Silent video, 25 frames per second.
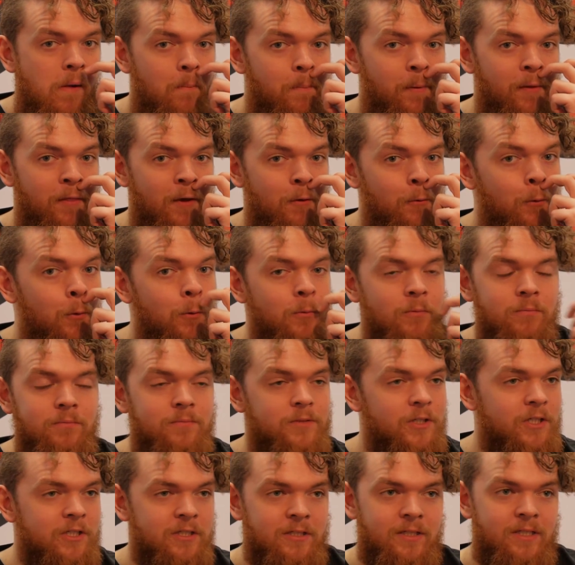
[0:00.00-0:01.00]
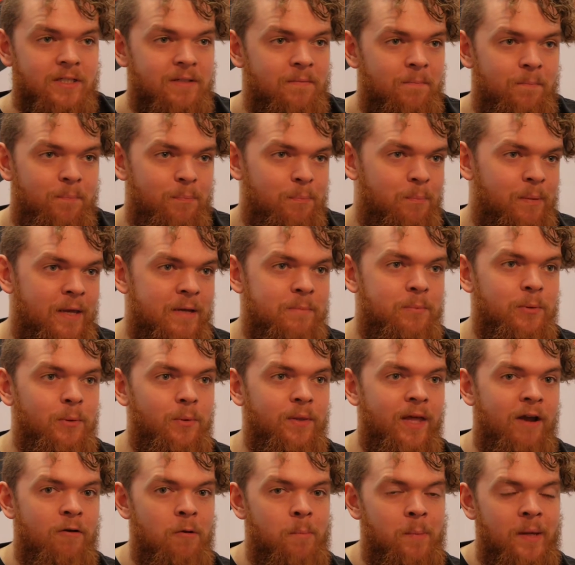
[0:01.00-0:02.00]
But they're all just people.
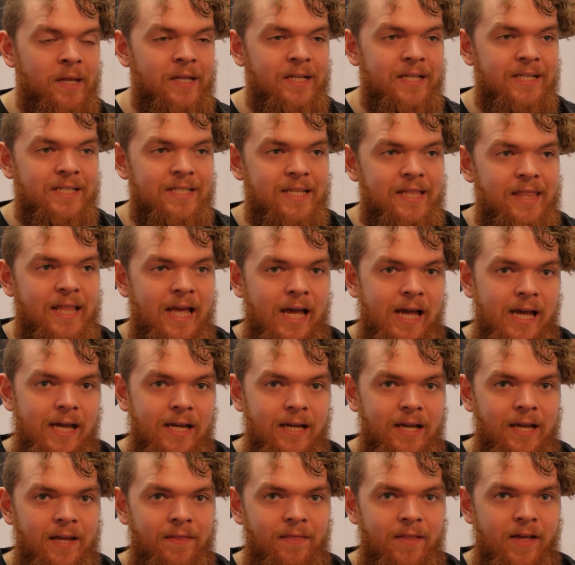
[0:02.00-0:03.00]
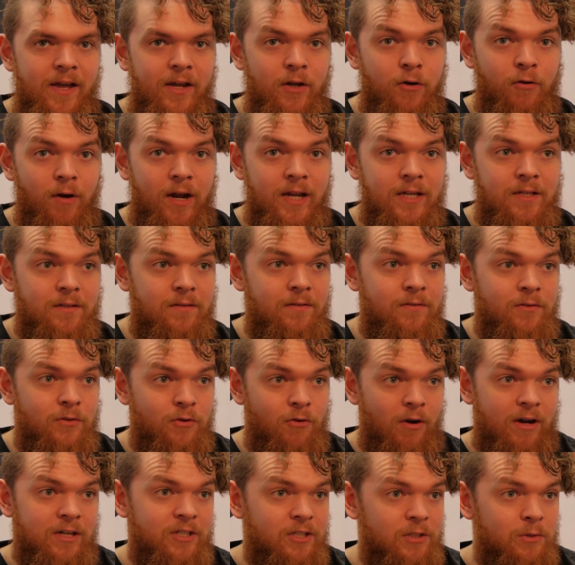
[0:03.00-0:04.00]
Their opinions and their
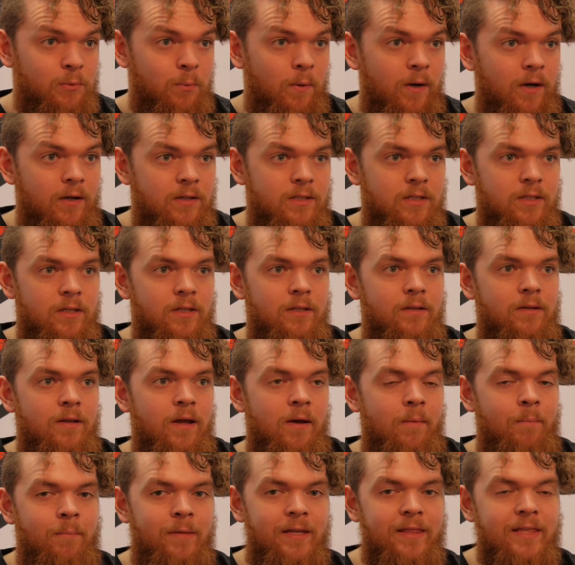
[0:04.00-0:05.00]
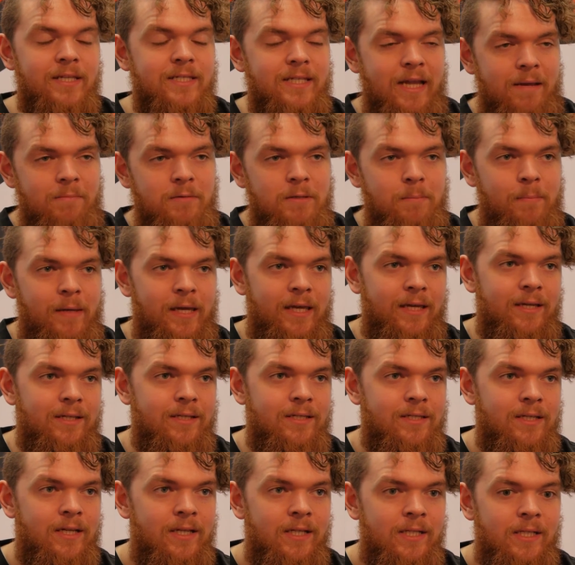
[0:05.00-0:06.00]
gracious words mean the same to me
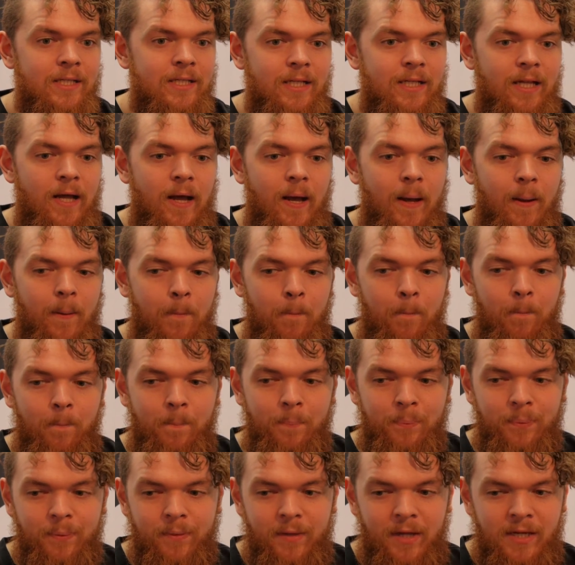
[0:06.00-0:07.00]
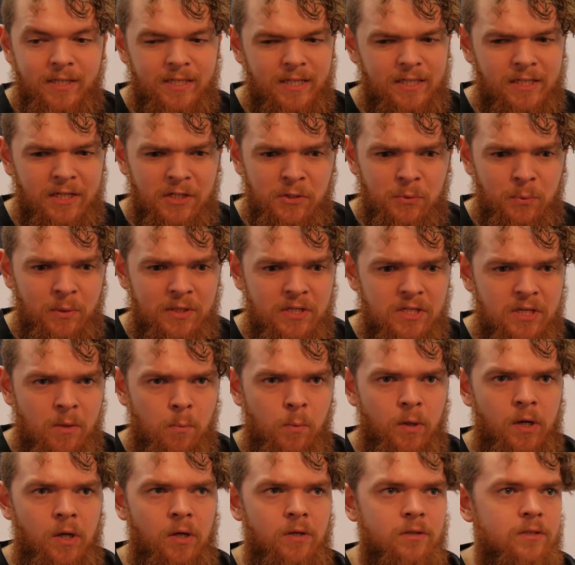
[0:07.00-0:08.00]
as it does when
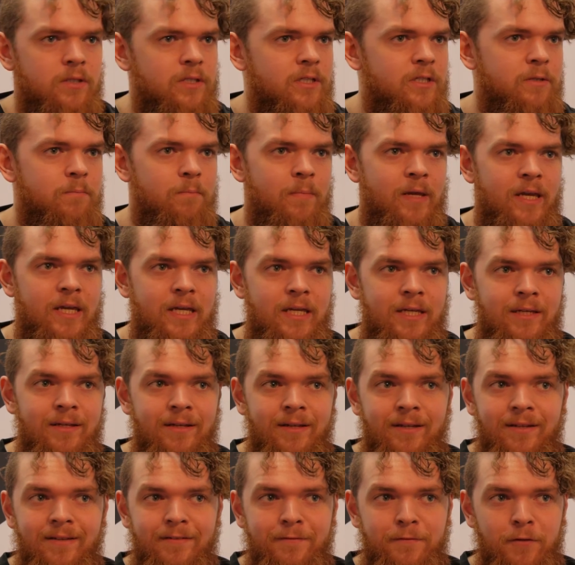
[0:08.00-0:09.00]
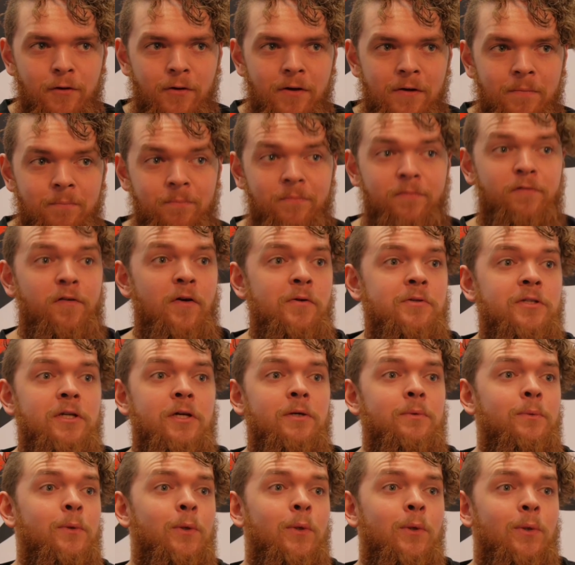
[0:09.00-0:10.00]
someone asks me for a
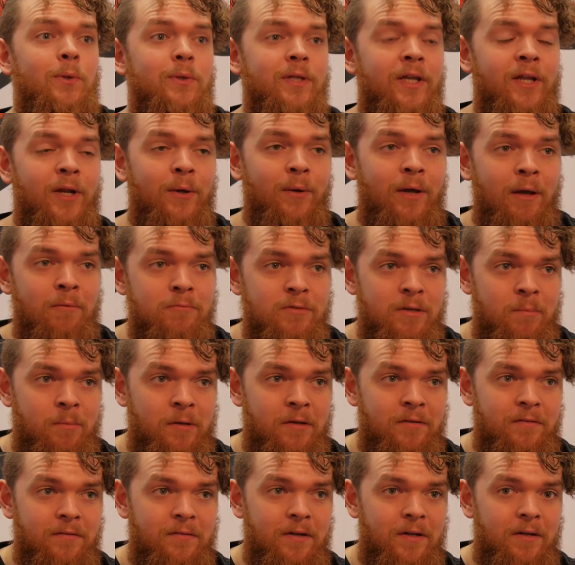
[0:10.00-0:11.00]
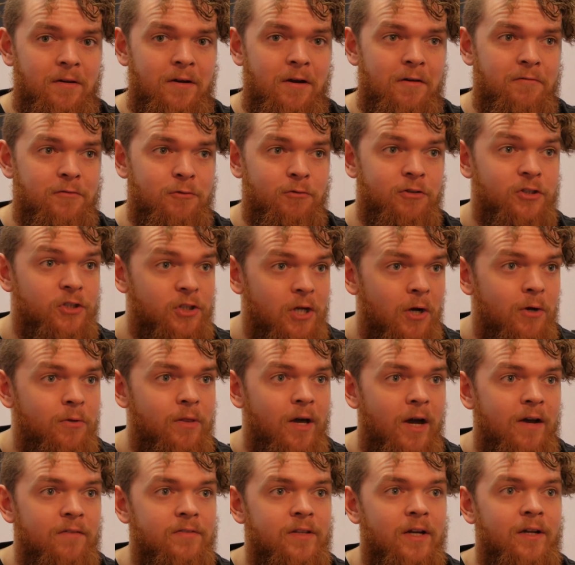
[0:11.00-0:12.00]
photo, or comes up after a show
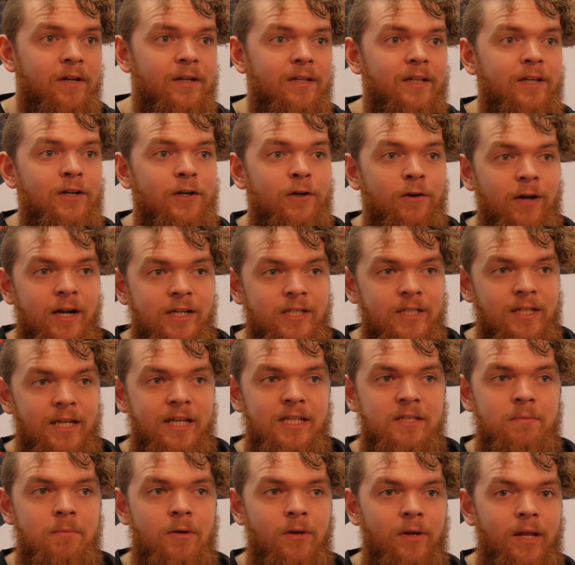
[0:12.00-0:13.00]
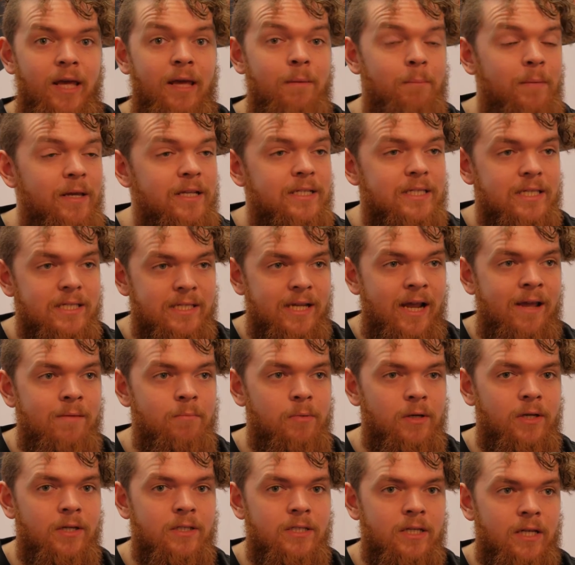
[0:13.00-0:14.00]
that I've done and congratulates me on it. It means the same
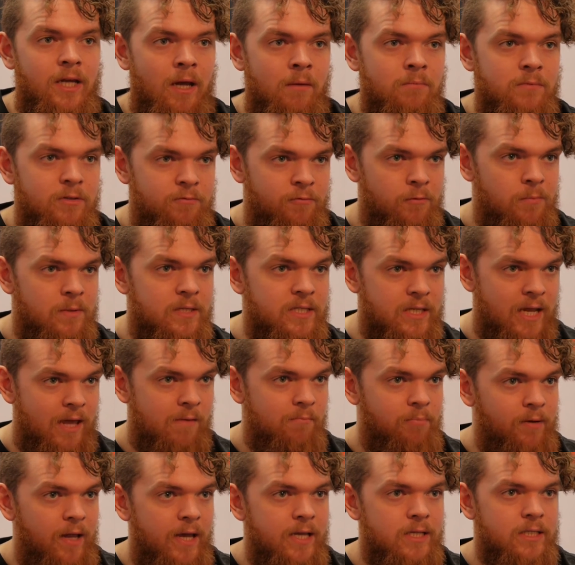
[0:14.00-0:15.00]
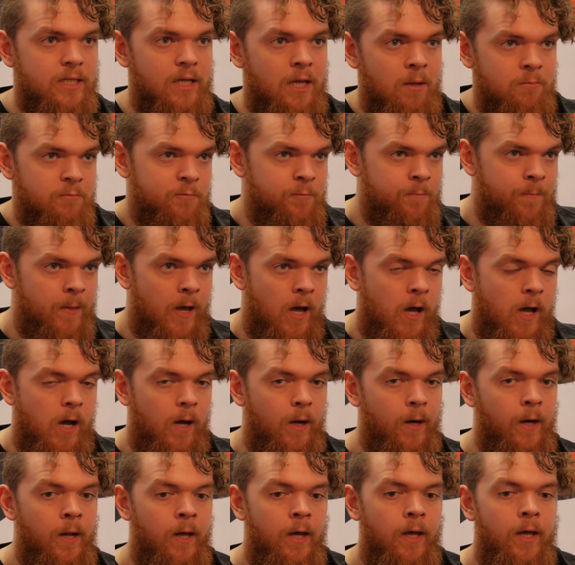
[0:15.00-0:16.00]
because it comes from the same place. It comes from the
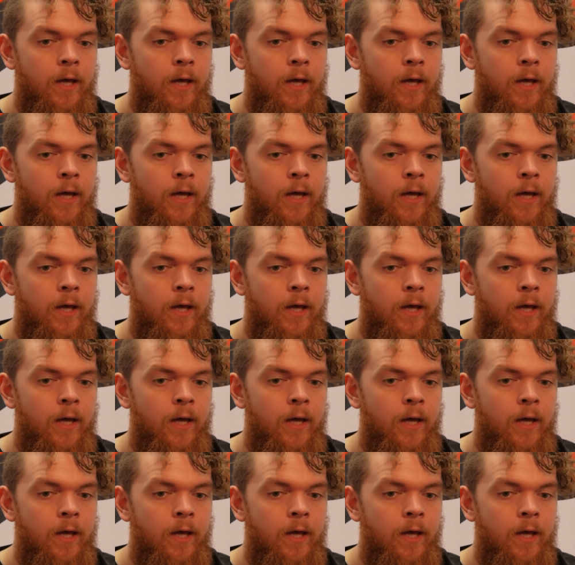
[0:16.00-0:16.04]
heart.